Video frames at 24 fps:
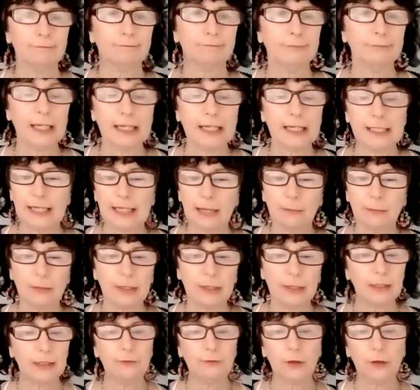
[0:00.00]
Examine it
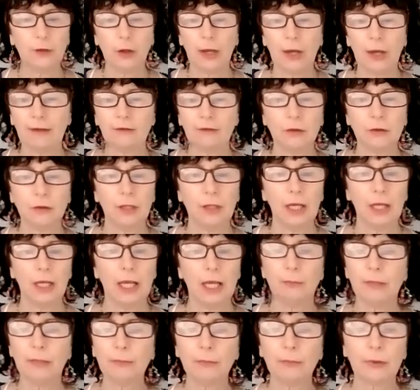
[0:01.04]
if you have to.
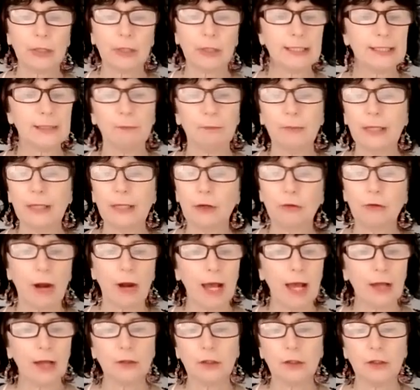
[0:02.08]
Be present, be
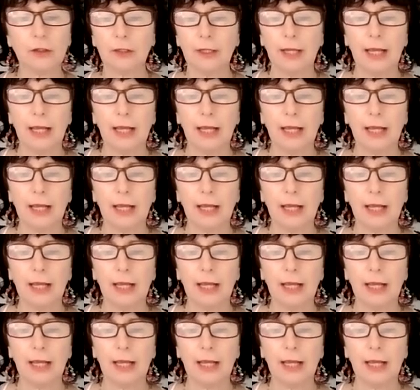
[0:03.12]
grounded,